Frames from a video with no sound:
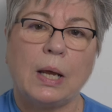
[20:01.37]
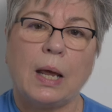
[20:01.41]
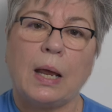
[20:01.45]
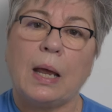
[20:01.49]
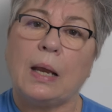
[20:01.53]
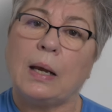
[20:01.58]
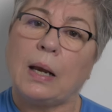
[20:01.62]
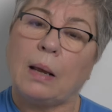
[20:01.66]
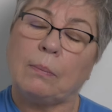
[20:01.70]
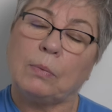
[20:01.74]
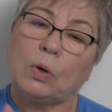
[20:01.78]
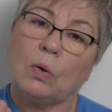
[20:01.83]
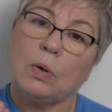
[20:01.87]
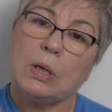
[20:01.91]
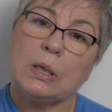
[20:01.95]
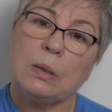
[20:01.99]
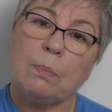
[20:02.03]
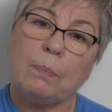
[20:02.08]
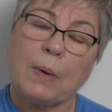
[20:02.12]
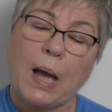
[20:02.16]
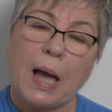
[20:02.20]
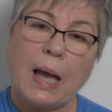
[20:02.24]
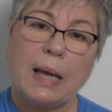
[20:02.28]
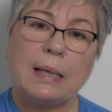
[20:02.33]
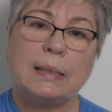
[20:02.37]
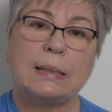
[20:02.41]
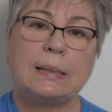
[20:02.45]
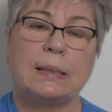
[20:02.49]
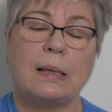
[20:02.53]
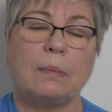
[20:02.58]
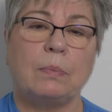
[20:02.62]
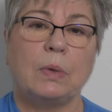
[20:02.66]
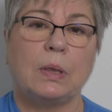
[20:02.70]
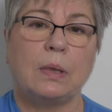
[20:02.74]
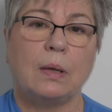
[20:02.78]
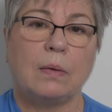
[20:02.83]
and I'm going to buy
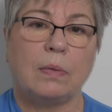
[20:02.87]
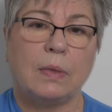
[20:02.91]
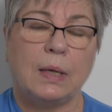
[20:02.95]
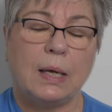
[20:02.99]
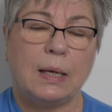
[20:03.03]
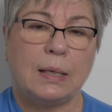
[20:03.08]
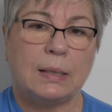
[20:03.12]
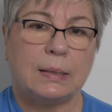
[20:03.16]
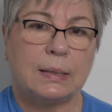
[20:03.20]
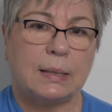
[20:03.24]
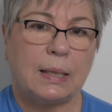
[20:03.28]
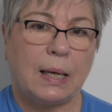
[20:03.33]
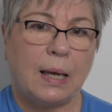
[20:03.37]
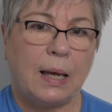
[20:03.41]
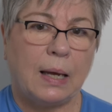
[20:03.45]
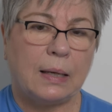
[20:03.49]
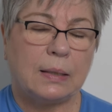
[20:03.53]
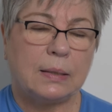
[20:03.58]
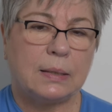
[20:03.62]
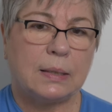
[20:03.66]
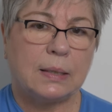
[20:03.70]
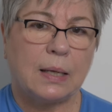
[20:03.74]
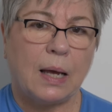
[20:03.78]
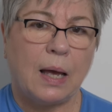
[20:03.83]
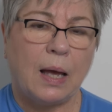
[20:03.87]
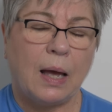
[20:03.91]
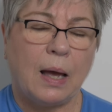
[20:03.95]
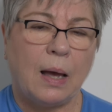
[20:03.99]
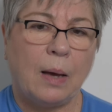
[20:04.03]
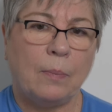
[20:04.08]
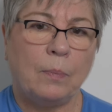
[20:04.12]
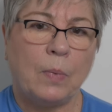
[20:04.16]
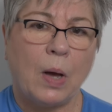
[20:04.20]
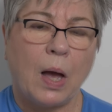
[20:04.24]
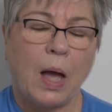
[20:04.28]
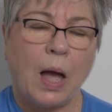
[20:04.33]
some of the things that
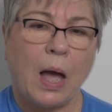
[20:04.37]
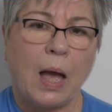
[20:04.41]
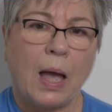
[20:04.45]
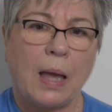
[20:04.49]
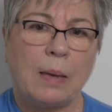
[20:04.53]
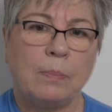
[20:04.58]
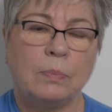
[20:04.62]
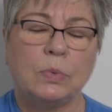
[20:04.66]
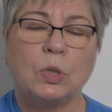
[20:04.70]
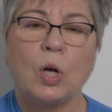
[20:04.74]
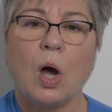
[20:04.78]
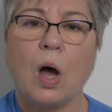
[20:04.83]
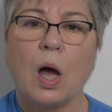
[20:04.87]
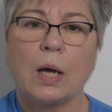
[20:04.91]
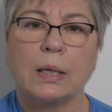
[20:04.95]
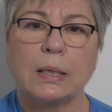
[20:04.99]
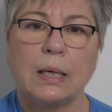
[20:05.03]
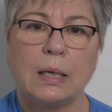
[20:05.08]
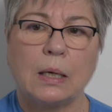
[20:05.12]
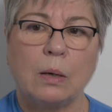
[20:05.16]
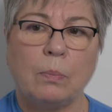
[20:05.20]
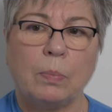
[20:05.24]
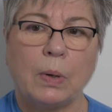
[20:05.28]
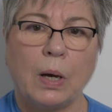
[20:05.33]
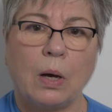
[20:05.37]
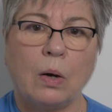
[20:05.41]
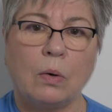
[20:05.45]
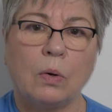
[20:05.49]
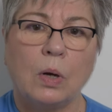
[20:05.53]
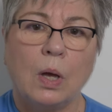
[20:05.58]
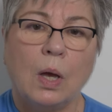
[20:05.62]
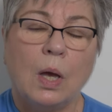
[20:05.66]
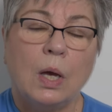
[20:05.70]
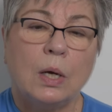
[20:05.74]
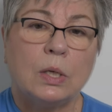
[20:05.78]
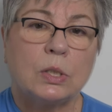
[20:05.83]
I'm talking
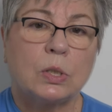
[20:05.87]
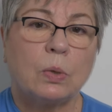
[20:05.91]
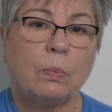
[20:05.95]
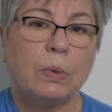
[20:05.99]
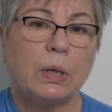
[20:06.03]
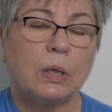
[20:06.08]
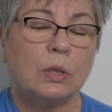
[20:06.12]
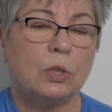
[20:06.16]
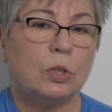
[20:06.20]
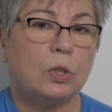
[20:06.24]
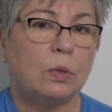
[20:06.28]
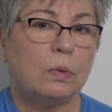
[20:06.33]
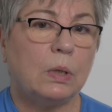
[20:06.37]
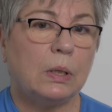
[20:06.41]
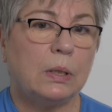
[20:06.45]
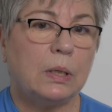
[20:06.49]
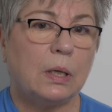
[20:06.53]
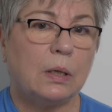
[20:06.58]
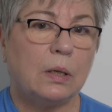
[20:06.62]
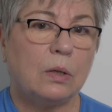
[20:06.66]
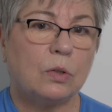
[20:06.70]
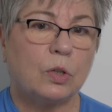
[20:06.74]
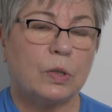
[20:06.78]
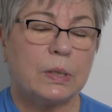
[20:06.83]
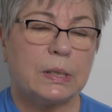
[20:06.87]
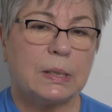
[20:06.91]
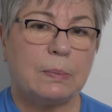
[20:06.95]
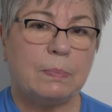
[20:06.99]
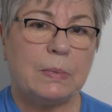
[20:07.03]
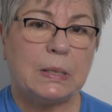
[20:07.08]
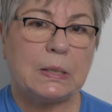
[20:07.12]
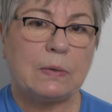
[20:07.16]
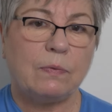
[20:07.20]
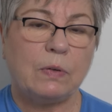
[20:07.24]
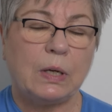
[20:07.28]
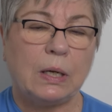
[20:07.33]
about so we can do a little
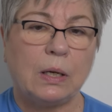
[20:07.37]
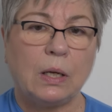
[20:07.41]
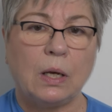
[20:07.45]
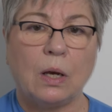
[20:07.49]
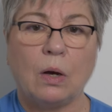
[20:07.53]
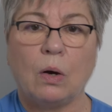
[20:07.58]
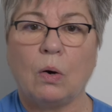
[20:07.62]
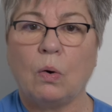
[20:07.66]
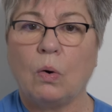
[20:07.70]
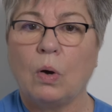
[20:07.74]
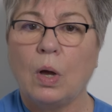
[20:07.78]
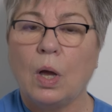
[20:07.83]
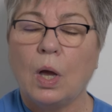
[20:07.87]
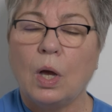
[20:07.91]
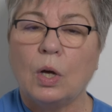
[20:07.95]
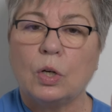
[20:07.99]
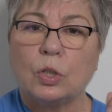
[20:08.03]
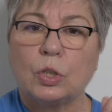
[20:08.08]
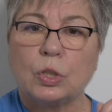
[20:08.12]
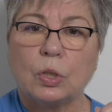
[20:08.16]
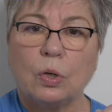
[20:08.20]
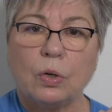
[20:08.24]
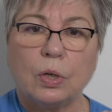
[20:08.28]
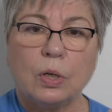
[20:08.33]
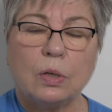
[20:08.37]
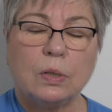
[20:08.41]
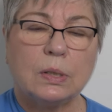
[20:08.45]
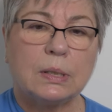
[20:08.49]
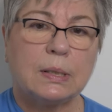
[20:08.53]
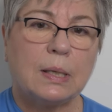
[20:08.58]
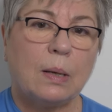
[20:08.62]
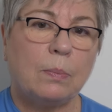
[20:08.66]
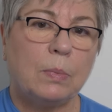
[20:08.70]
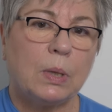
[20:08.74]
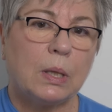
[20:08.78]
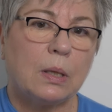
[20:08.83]
Christmas video, show you
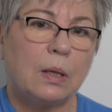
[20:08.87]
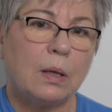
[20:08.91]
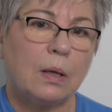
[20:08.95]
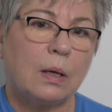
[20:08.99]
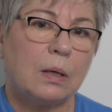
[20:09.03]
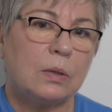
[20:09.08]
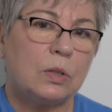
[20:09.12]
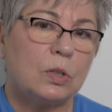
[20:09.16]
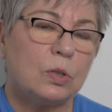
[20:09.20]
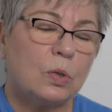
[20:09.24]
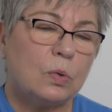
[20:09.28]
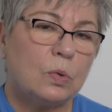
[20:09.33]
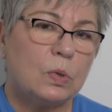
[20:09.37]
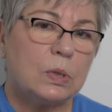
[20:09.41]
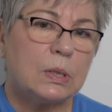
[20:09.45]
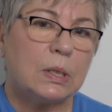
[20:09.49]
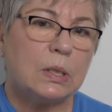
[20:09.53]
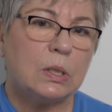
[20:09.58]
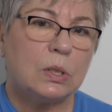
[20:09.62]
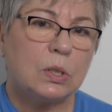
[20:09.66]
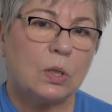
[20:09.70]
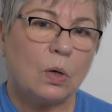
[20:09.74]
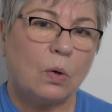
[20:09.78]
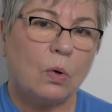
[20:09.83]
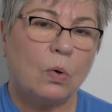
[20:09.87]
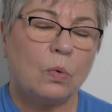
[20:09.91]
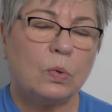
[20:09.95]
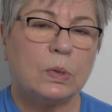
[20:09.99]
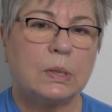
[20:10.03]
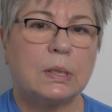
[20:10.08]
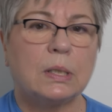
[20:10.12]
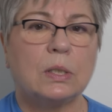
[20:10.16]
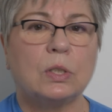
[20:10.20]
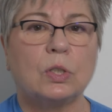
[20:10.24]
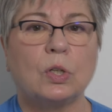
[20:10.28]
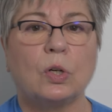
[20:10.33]
some of the do's and
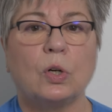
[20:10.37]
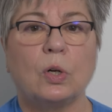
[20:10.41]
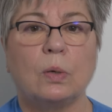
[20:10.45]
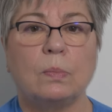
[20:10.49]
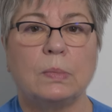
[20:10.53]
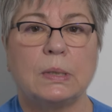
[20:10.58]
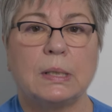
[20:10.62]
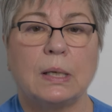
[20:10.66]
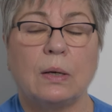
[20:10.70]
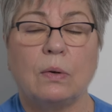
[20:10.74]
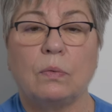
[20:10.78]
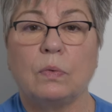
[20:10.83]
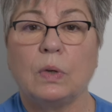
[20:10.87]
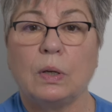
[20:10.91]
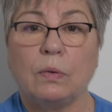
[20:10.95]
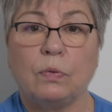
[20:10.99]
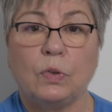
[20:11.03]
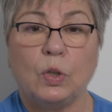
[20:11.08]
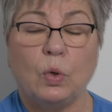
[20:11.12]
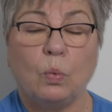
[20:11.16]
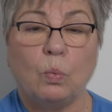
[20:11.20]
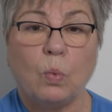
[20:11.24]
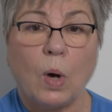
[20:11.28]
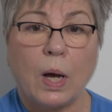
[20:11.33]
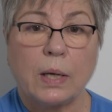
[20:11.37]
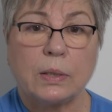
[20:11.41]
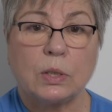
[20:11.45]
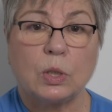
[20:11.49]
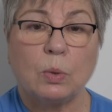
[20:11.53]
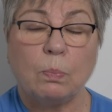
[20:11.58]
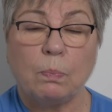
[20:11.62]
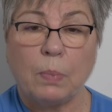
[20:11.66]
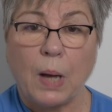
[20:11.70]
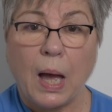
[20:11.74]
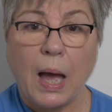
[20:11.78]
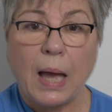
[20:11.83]
don'ts in terms of if you want
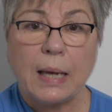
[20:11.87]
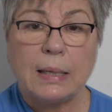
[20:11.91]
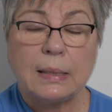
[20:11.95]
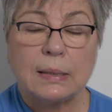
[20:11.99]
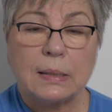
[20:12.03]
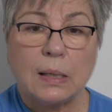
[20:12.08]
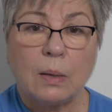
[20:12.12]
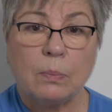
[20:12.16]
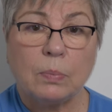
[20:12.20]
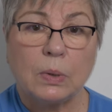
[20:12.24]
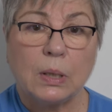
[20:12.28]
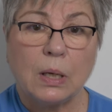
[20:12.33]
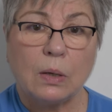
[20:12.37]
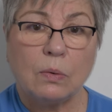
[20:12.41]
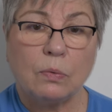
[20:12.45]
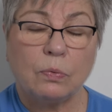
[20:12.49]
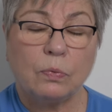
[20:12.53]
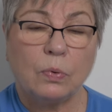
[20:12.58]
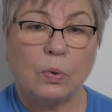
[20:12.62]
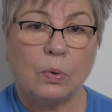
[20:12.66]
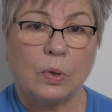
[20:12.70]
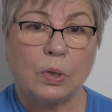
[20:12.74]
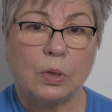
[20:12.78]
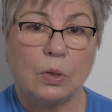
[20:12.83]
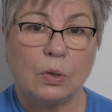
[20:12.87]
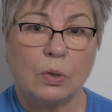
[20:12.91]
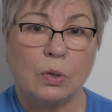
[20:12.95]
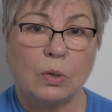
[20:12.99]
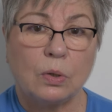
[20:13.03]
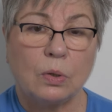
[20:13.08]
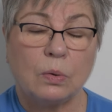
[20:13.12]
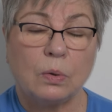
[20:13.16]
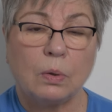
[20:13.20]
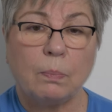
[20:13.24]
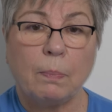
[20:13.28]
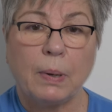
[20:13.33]
to buy something for
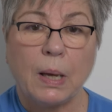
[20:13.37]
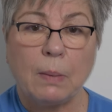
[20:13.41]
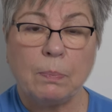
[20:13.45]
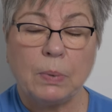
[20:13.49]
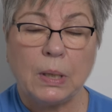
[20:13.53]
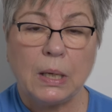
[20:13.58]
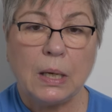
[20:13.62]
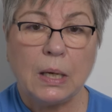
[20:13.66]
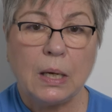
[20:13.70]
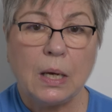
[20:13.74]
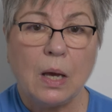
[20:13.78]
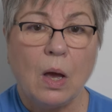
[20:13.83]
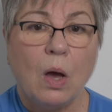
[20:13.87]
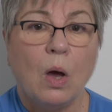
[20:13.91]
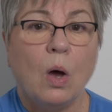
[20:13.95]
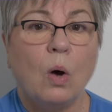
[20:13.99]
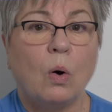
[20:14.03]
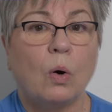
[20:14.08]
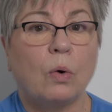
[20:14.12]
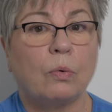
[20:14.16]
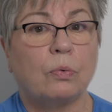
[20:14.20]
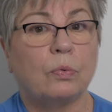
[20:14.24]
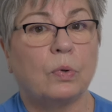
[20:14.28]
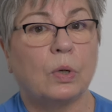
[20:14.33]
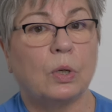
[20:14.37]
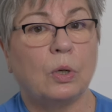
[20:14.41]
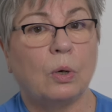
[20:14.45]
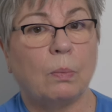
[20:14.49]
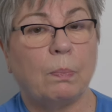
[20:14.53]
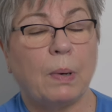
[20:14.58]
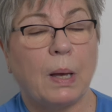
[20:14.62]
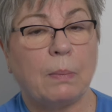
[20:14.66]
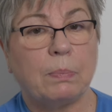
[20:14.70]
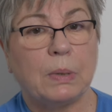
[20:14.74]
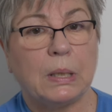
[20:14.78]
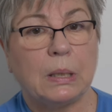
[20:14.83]
your puppy or for your
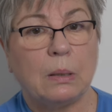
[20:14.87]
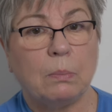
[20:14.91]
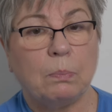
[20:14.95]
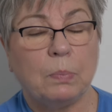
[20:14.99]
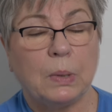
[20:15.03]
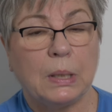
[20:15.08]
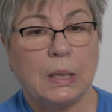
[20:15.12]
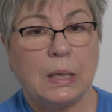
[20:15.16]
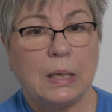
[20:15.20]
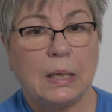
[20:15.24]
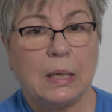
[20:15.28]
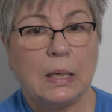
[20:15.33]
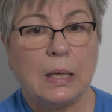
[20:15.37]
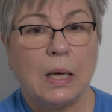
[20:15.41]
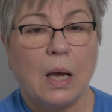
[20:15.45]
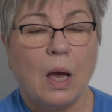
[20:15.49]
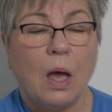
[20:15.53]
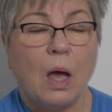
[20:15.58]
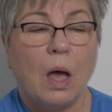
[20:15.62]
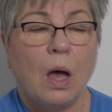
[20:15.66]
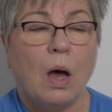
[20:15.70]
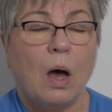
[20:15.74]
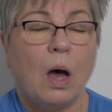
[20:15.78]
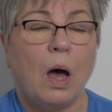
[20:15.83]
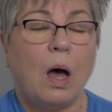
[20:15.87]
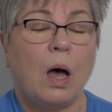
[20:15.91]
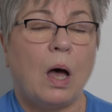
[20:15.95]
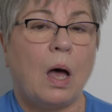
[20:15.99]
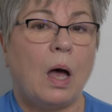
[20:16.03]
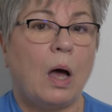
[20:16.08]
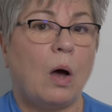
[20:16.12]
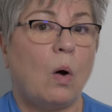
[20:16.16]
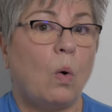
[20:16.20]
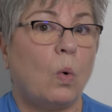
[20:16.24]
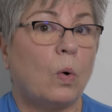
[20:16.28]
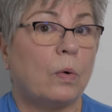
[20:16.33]
puppy-to-be
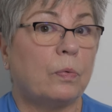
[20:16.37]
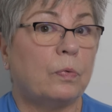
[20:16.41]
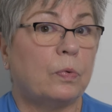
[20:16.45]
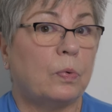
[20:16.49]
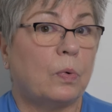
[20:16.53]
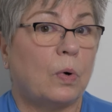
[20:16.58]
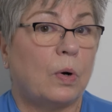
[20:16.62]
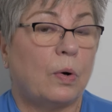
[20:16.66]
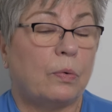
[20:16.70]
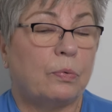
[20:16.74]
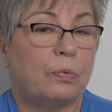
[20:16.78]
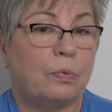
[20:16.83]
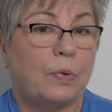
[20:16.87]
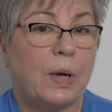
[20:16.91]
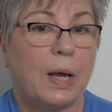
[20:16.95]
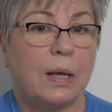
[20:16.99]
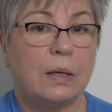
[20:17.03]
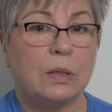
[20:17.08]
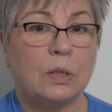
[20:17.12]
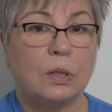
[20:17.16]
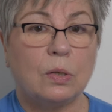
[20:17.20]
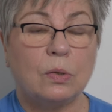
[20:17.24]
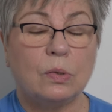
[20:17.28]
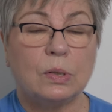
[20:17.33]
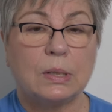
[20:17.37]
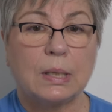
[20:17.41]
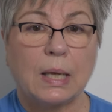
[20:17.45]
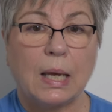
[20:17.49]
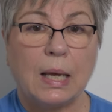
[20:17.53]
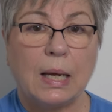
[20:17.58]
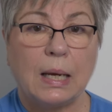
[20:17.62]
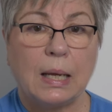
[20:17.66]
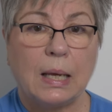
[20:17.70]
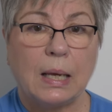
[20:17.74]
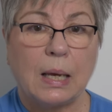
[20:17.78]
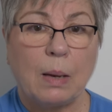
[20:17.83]
or for a friend who's
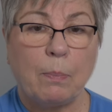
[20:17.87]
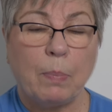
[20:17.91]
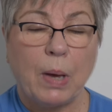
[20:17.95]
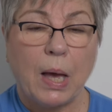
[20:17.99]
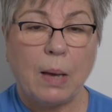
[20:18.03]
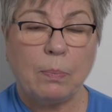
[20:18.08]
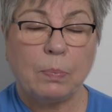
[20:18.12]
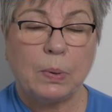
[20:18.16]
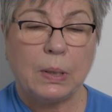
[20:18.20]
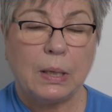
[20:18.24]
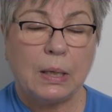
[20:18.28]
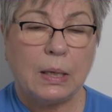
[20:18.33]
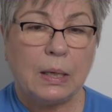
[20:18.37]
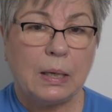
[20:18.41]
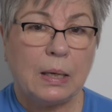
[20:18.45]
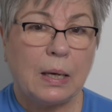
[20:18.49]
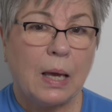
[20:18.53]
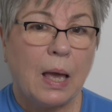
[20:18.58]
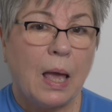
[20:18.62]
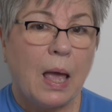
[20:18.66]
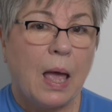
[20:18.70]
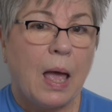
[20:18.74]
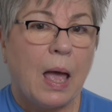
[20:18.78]
getting a puppy.